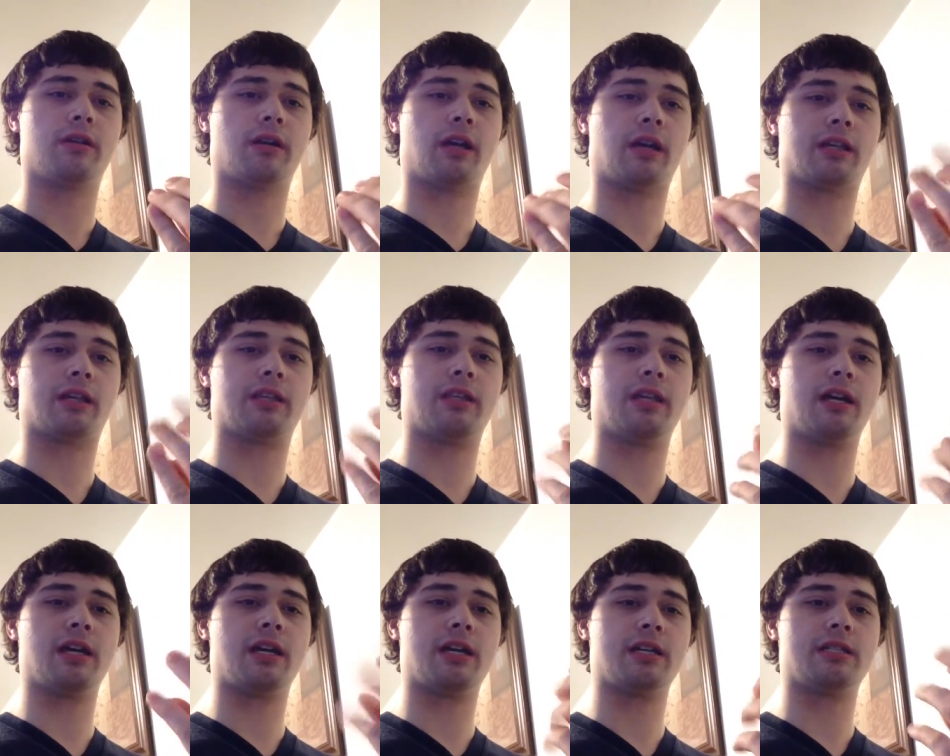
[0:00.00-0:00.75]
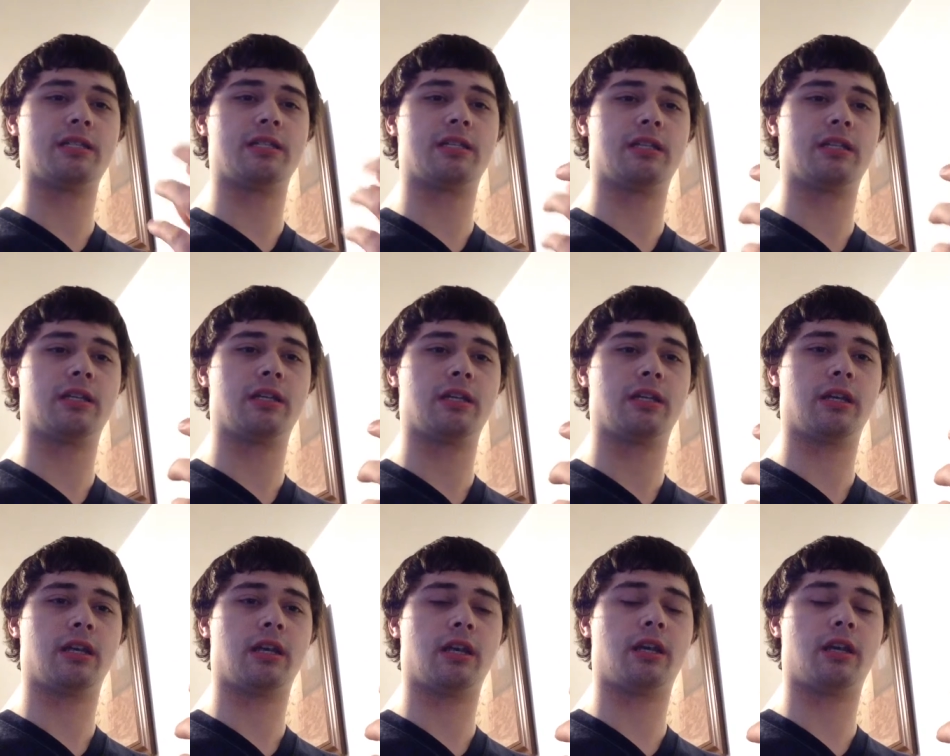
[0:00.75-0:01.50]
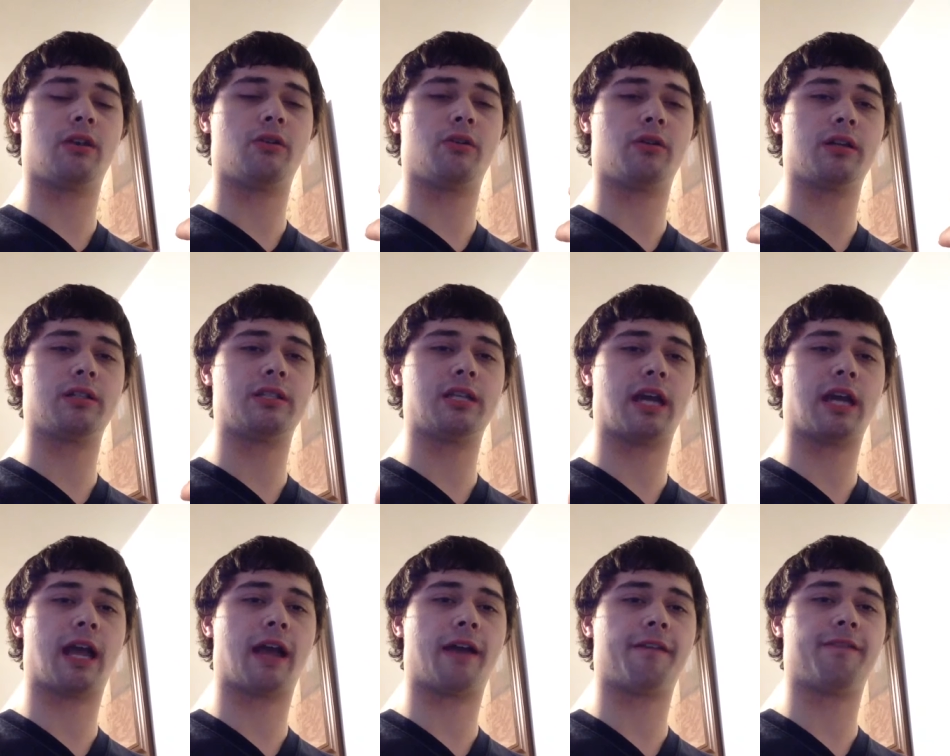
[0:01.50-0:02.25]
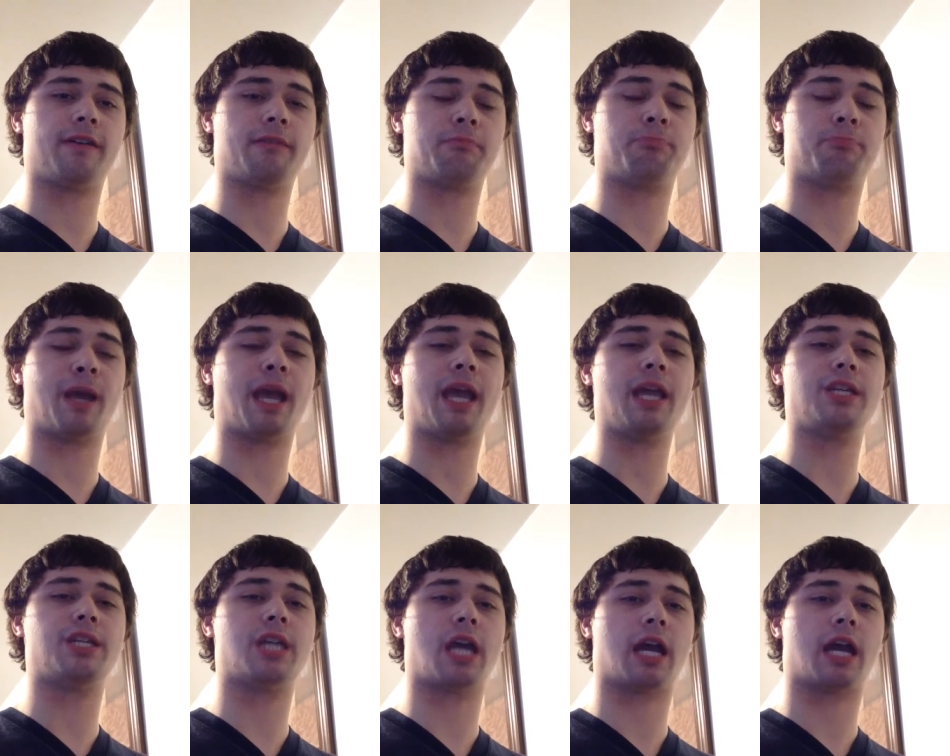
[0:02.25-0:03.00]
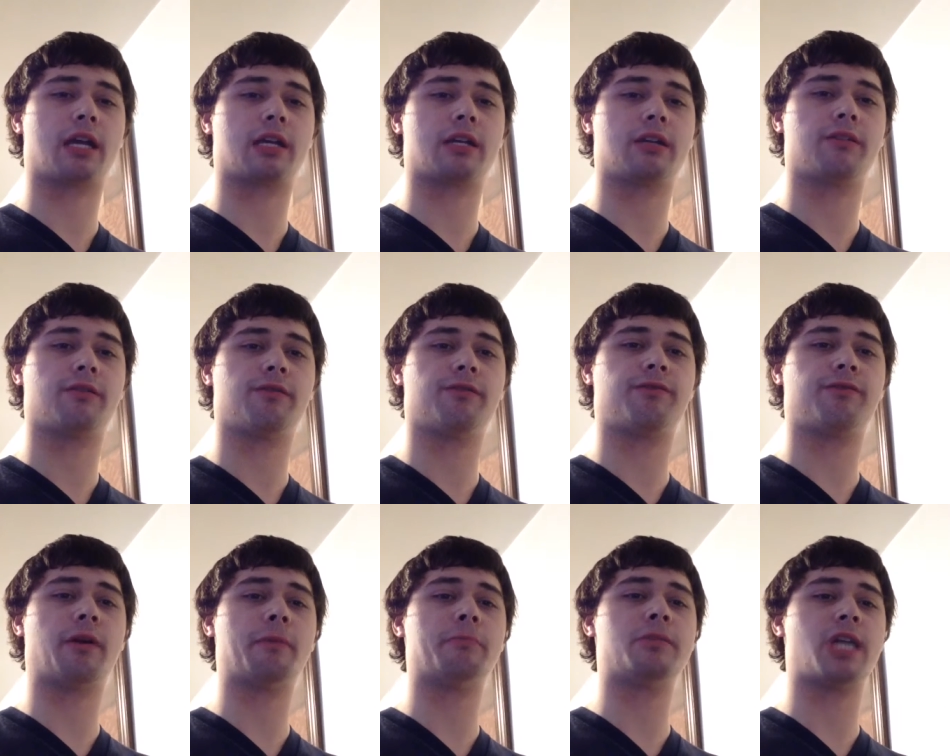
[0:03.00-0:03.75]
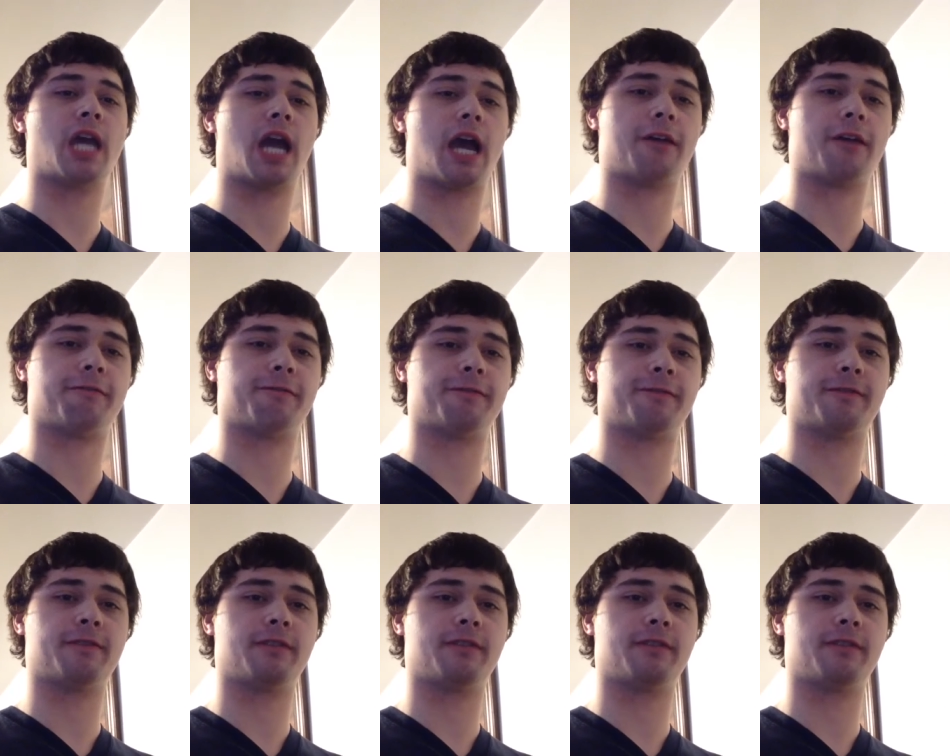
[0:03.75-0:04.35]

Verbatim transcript: like this in order to have a paycheck from Jeff